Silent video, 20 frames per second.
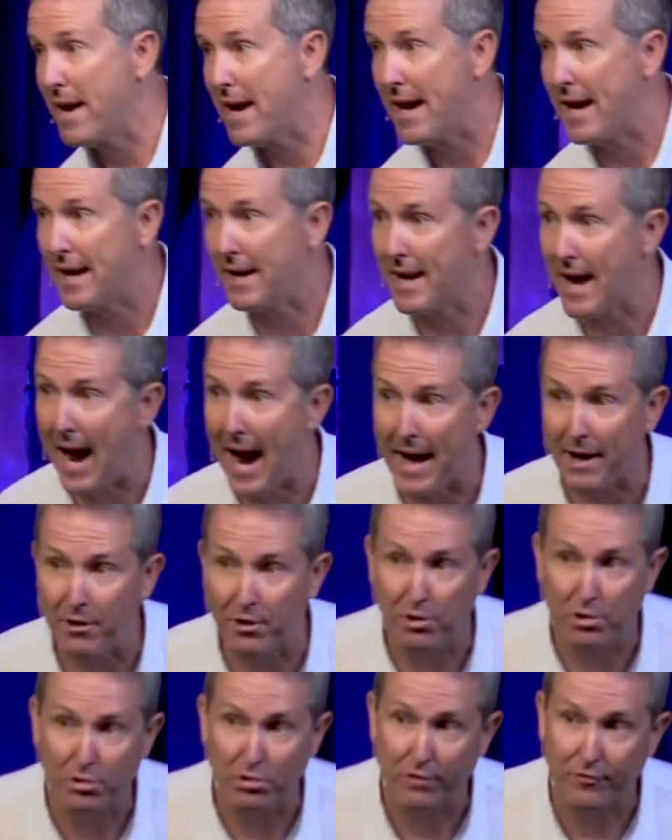and I
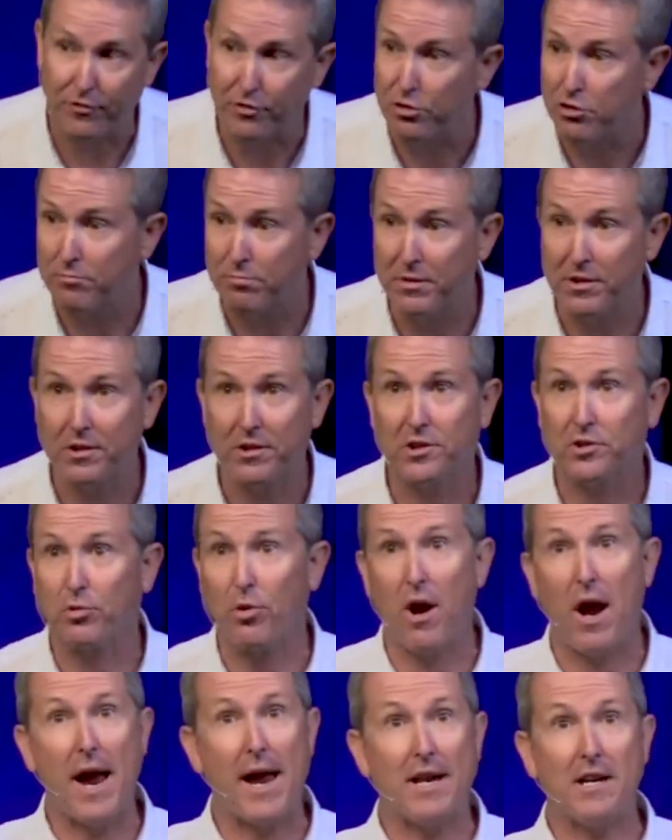don't know if you've been
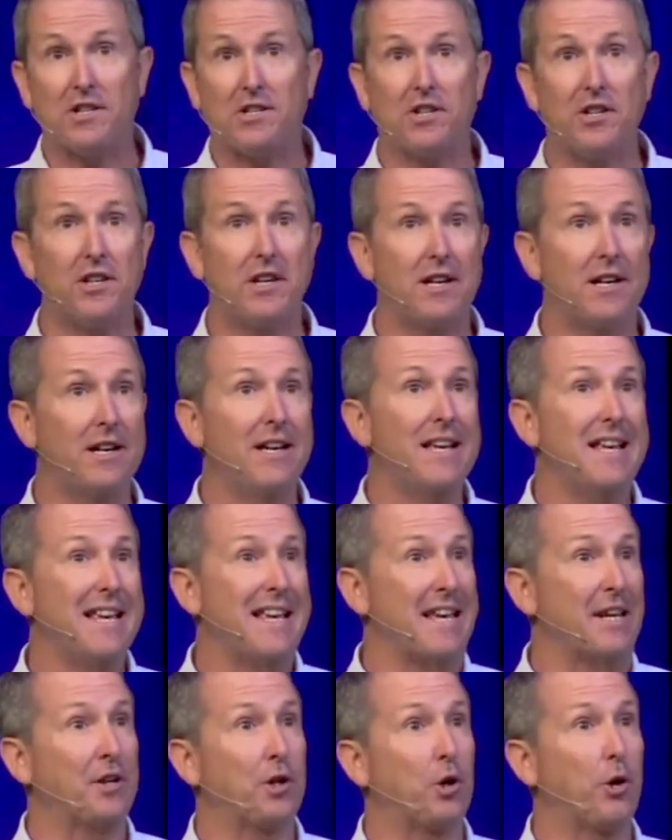trying to
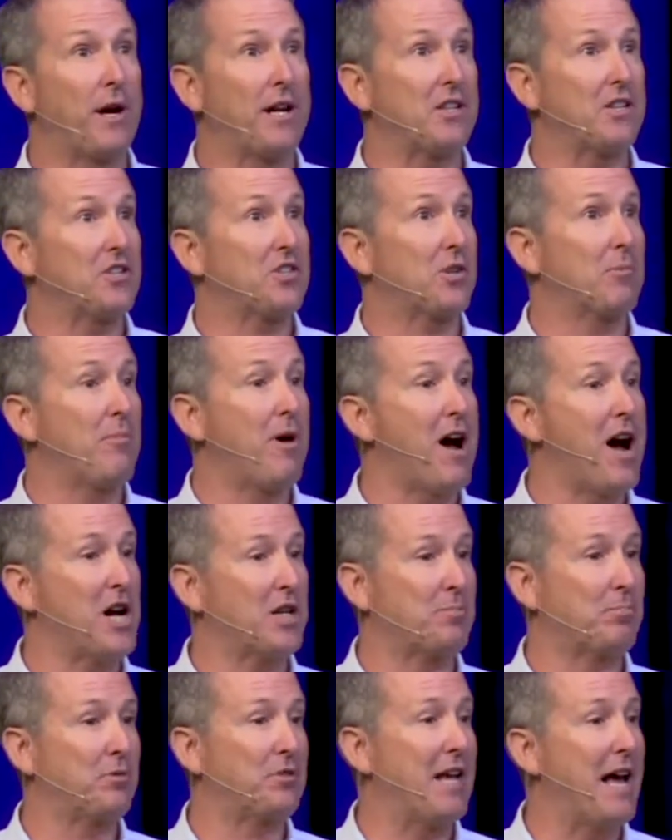integrate some
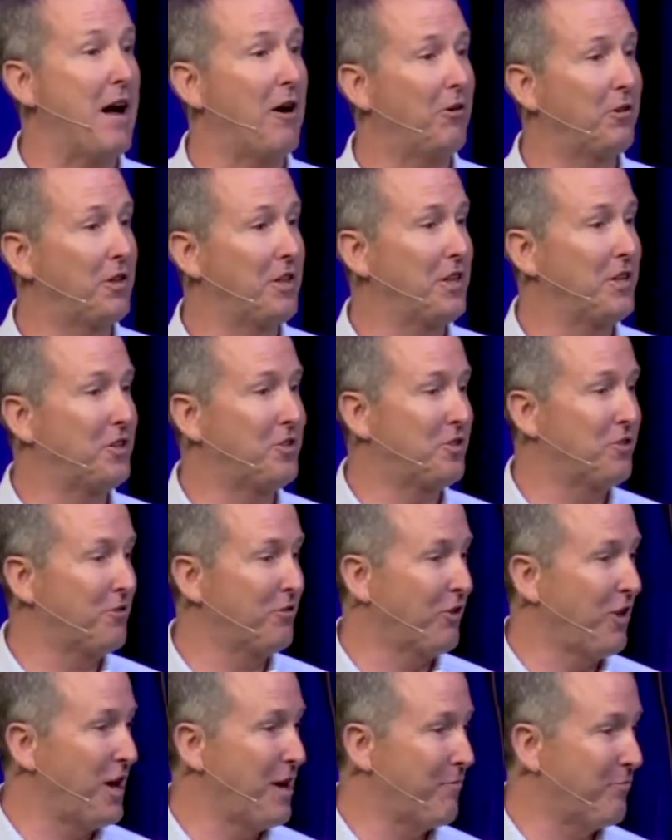hospitality into your
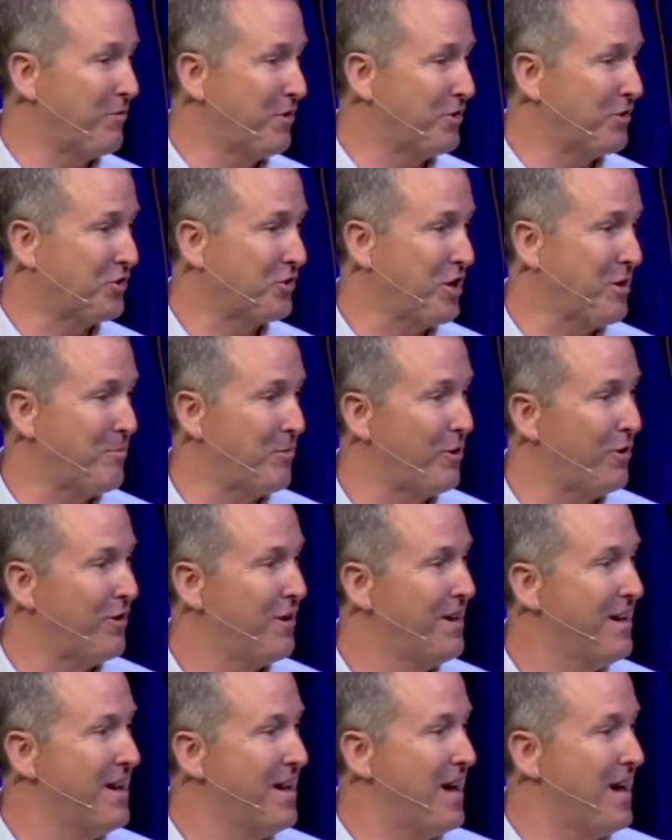life this summer.